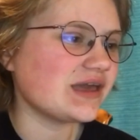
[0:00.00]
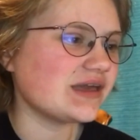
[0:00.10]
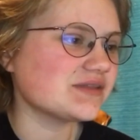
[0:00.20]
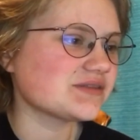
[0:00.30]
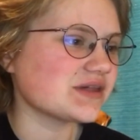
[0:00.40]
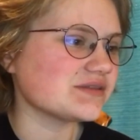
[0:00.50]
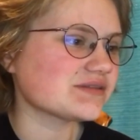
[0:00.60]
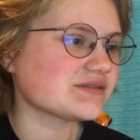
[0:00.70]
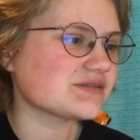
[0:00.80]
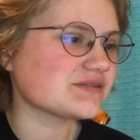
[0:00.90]

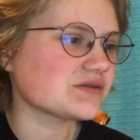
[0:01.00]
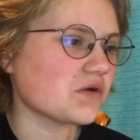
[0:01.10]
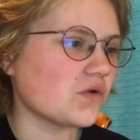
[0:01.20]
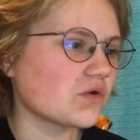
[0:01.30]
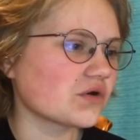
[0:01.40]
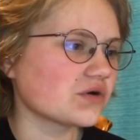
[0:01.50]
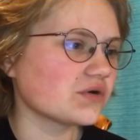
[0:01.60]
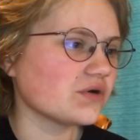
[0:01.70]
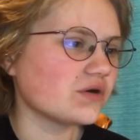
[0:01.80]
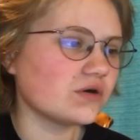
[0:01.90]
Incense or